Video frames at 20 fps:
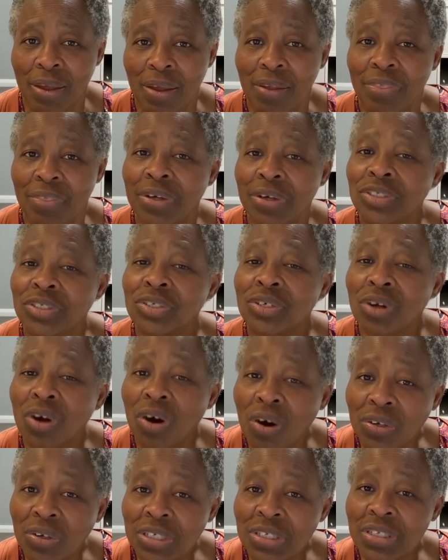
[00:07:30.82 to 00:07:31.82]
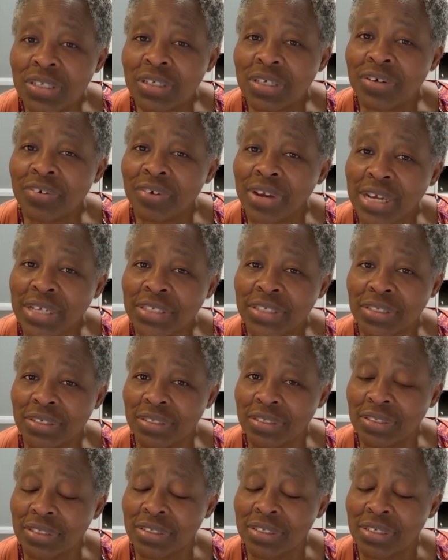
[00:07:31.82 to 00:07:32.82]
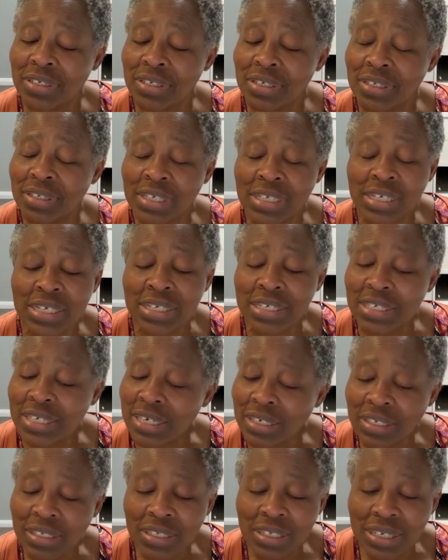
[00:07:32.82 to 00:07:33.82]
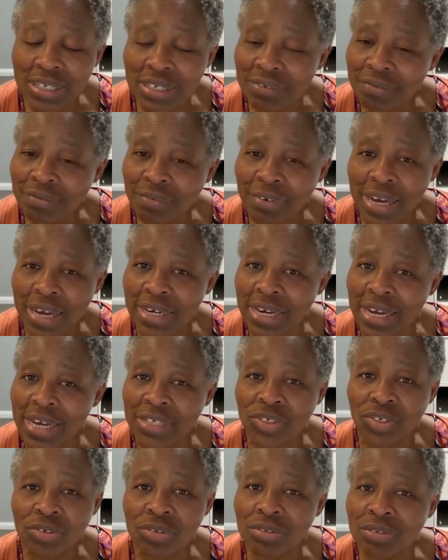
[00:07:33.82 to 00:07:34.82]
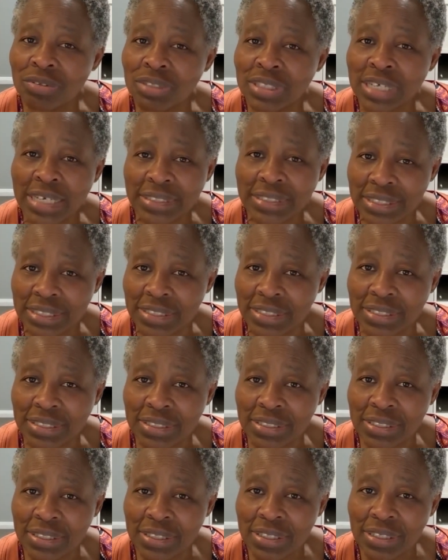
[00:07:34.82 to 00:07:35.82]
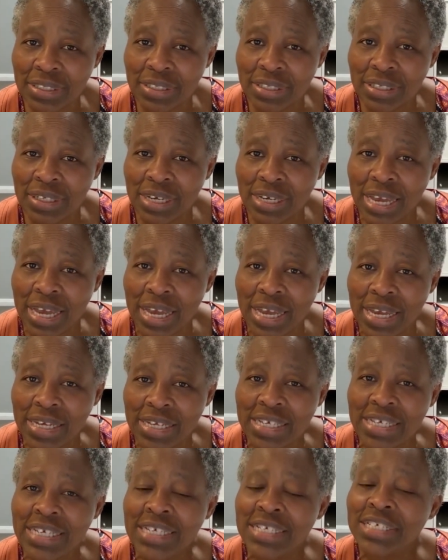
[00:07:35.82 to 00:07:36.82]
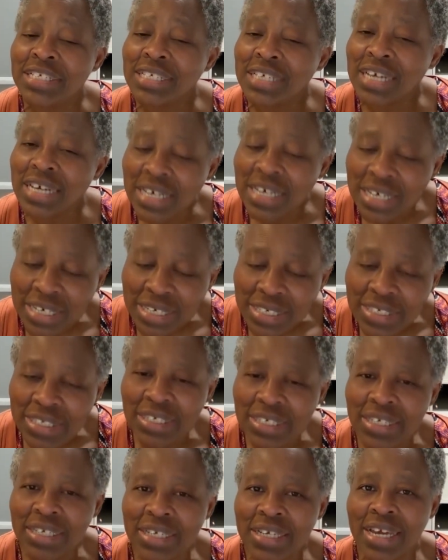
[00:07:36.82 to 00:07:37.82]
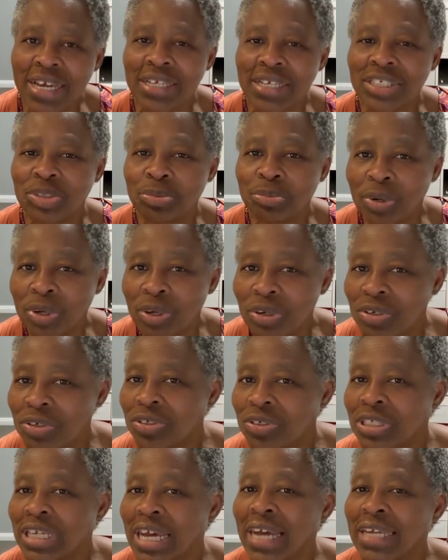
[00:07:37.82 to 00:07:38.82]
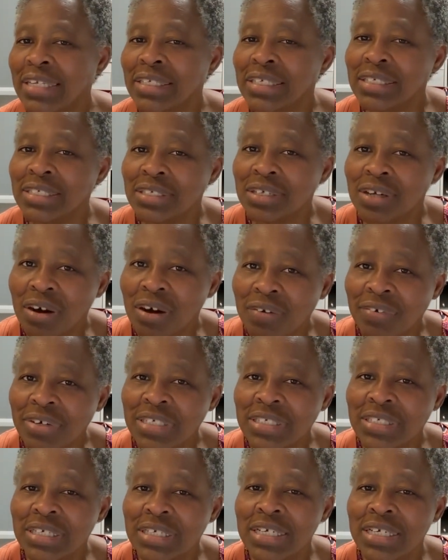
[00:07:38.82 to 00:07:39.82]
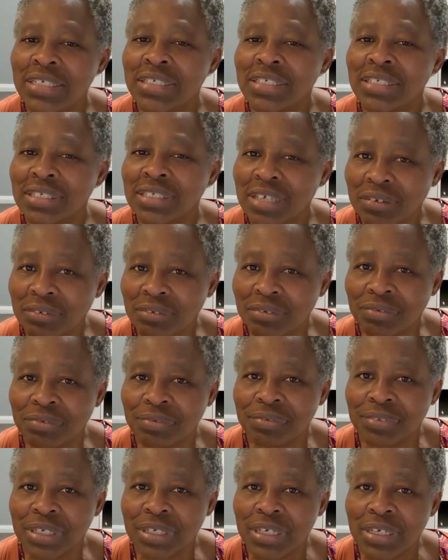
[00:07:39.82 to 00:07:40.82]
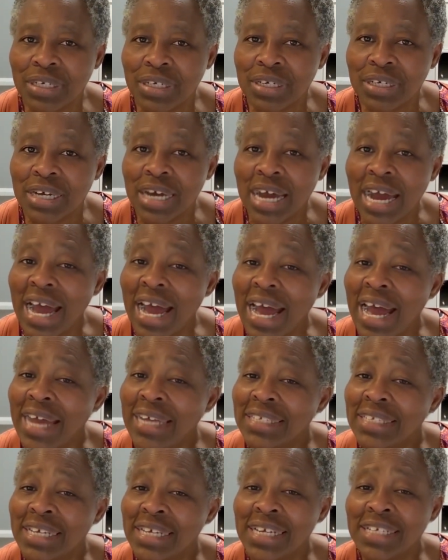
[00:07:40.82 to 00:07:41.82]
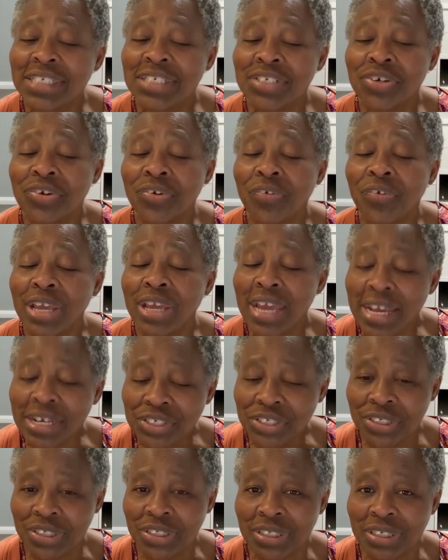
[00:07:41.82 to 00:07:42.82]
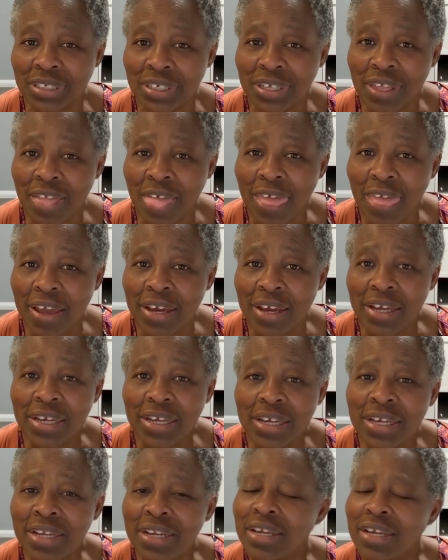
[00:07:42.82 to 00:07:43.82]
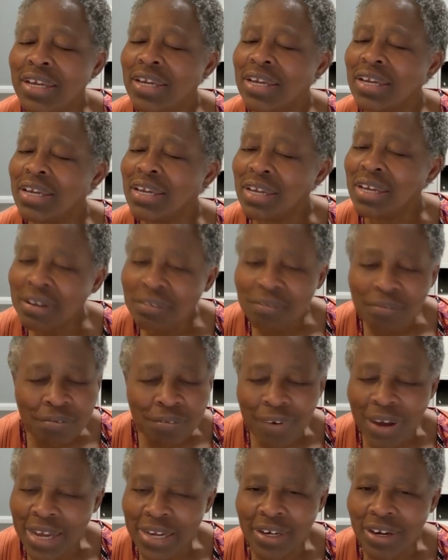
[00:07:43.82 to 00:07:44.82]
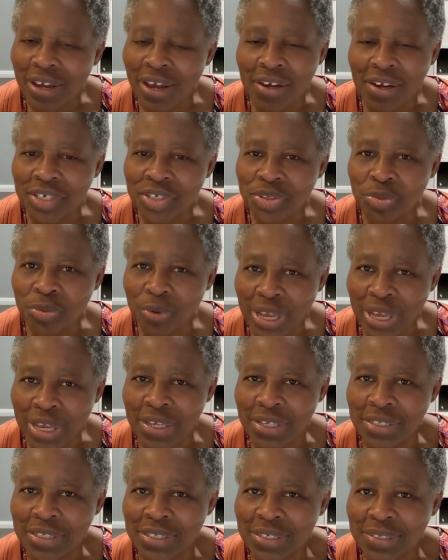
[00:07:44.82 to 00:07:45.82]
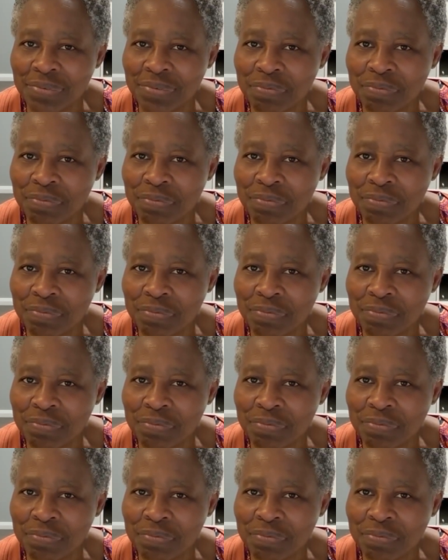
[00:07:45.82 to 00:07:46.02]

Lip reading: Thus, God the Creator, the eternal, infinite, all that is, eternally explores and discovers itself and its creation in infinite ways.